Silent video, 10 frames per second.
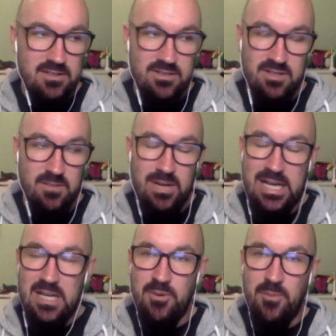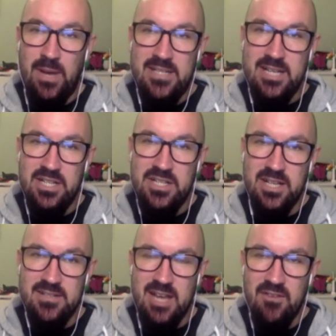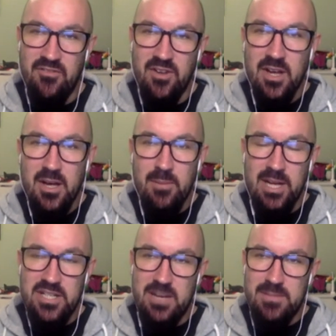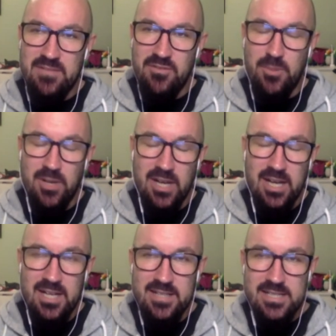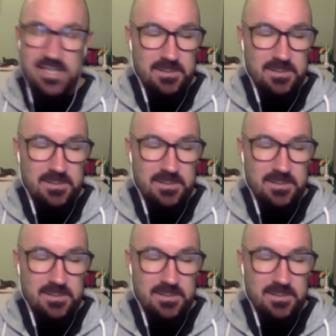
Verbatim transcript: just completely put paid to any chance they have of playing Champions League football again next season.